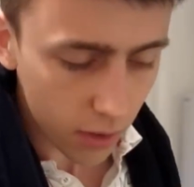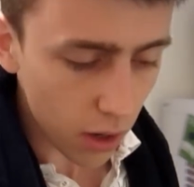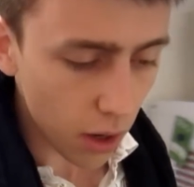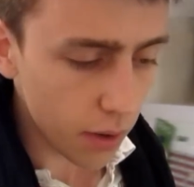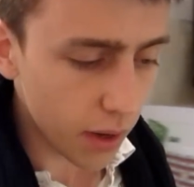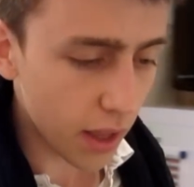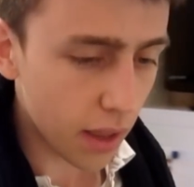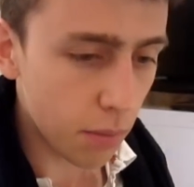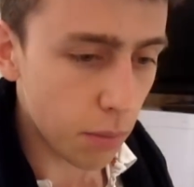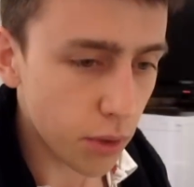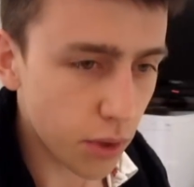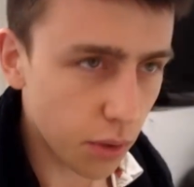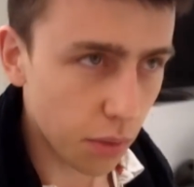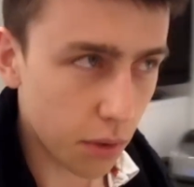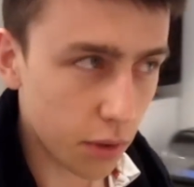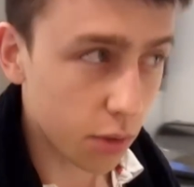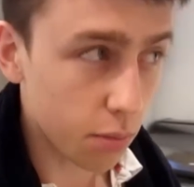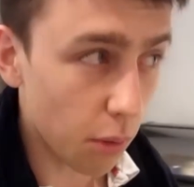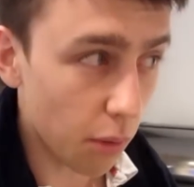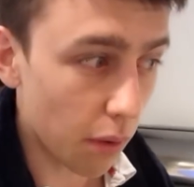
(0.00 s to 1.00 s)
Okay, then what's going
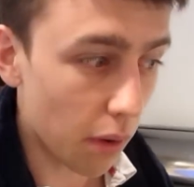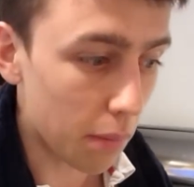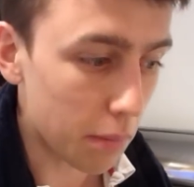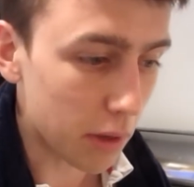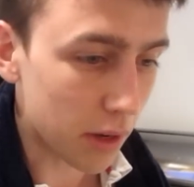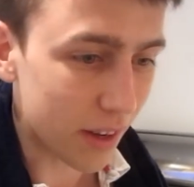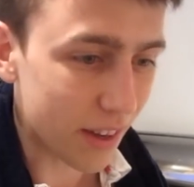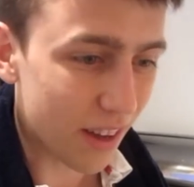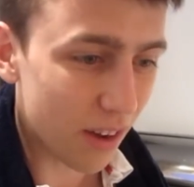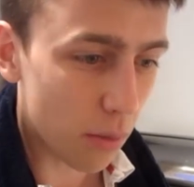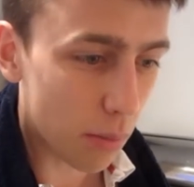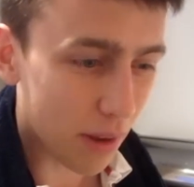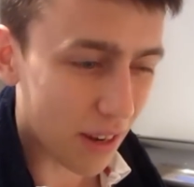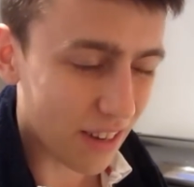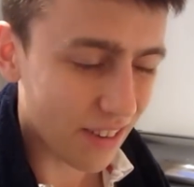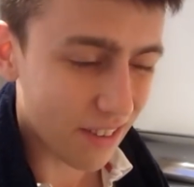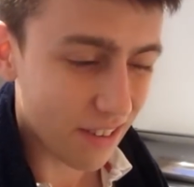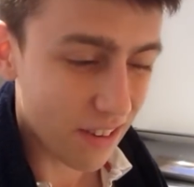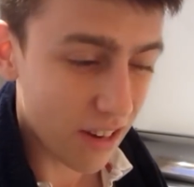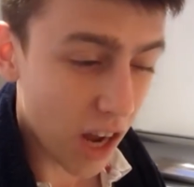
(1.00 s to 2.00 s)
on tomorrow? I'm going to get up
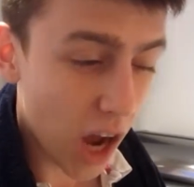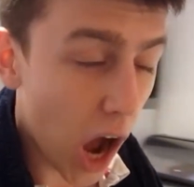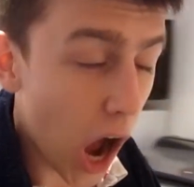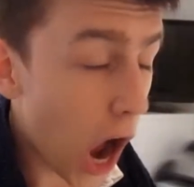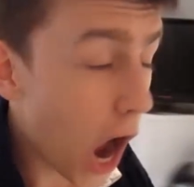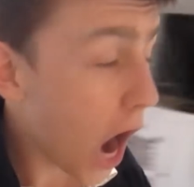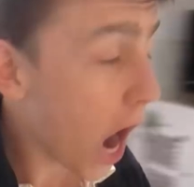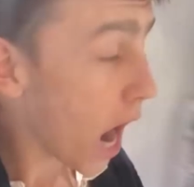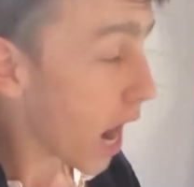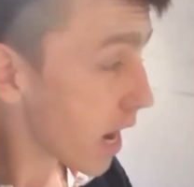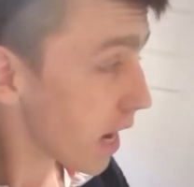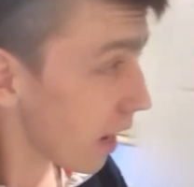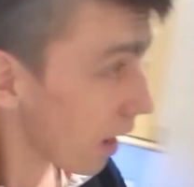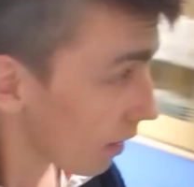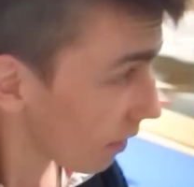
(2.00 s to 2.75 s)
at 9.